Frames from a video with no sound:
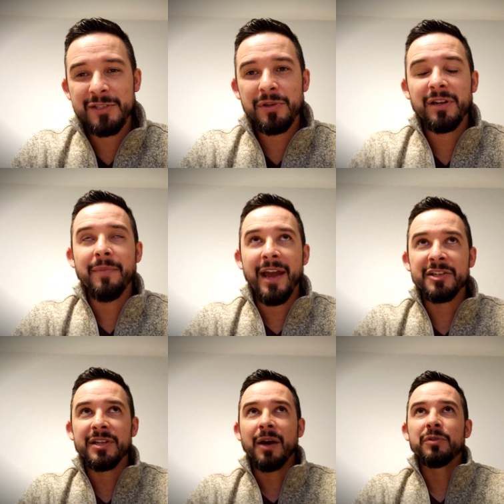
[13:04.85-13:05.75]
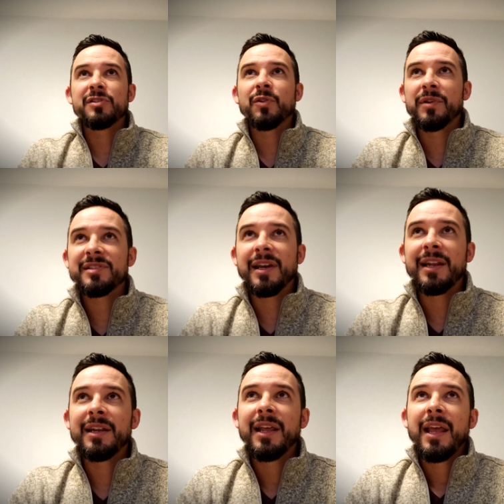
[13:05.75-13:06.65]
As you can imagine, I was so
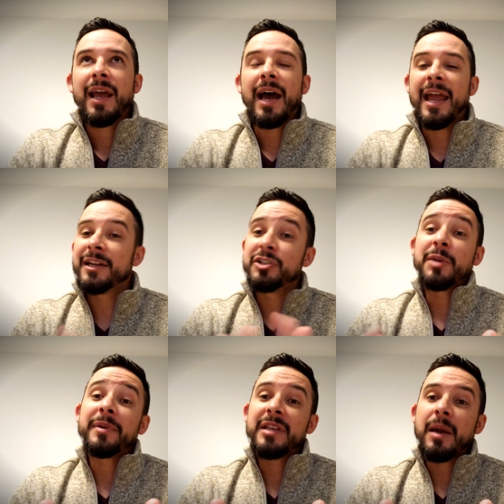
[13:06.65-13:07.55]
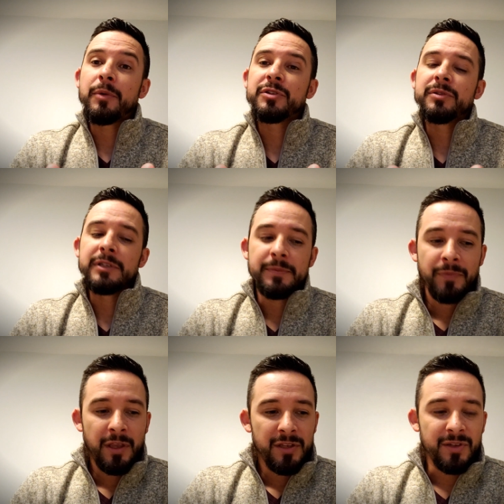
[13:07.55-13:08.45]
excited, I had to jump at the opportunity.
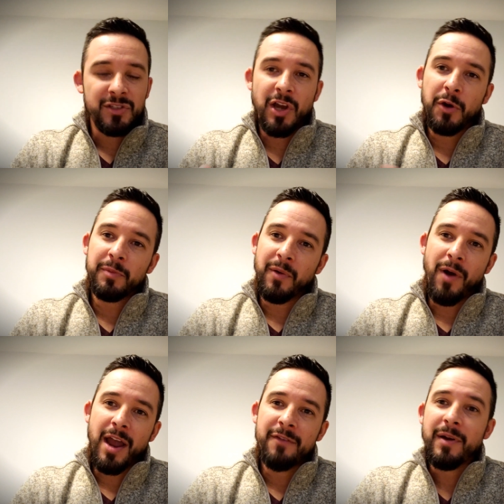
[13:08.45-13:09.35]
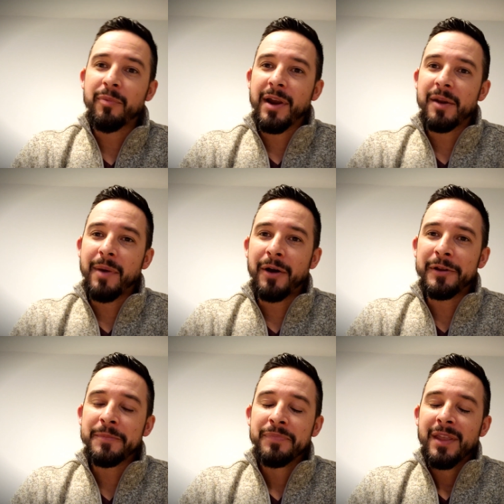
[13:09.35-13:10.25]
So I talked with my wife, I prayed about
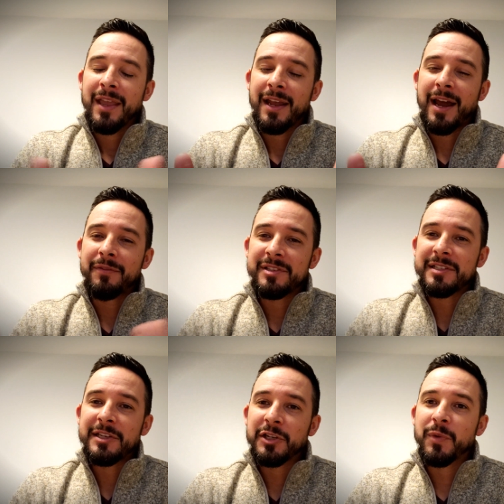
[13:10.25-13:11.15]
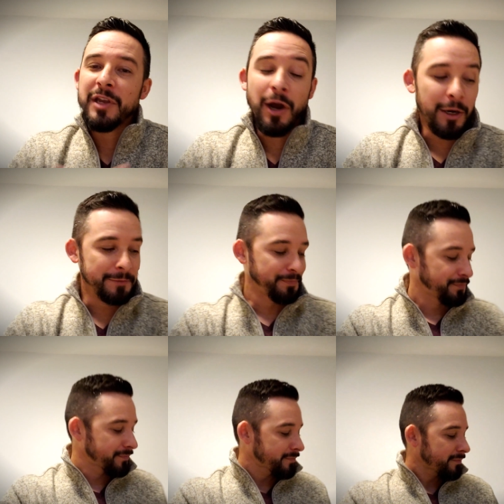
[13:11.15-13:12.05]
it, and obviously here we are.
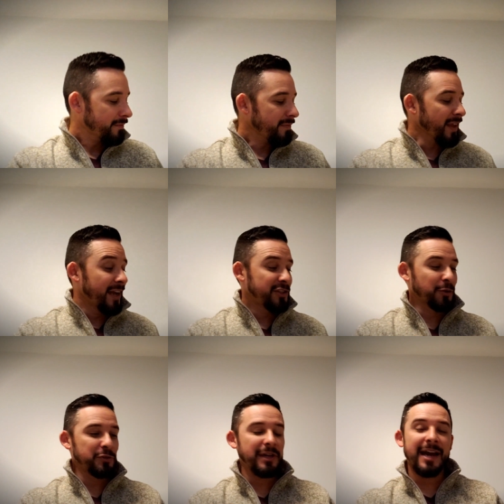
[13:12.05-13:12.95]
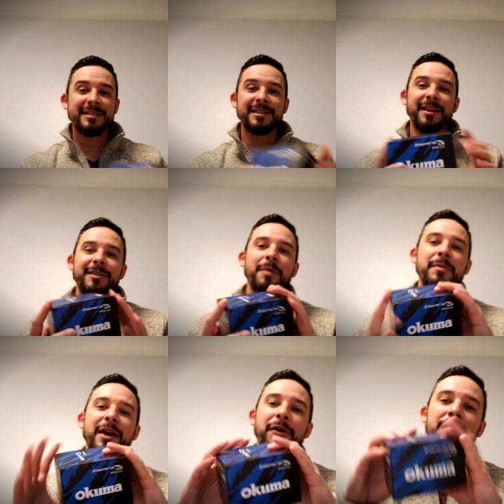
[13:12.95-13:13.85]
I showed you guys in the
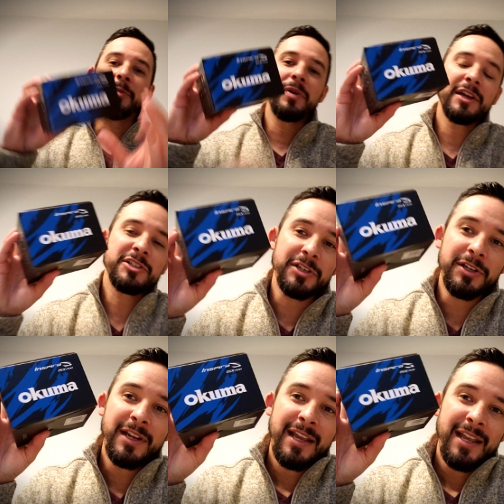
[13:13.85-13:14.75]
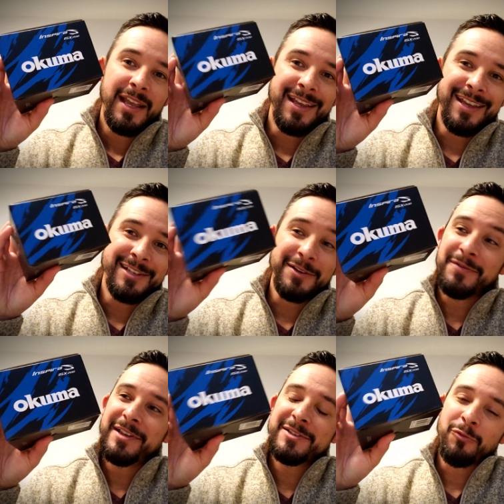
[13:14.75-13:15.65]
thumbnail, the picture is
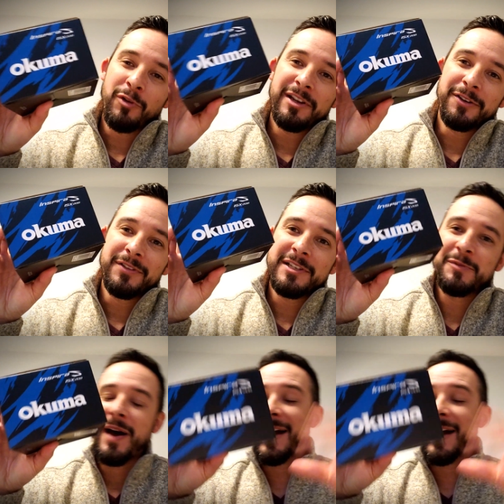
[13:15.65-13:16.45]
of this reel, this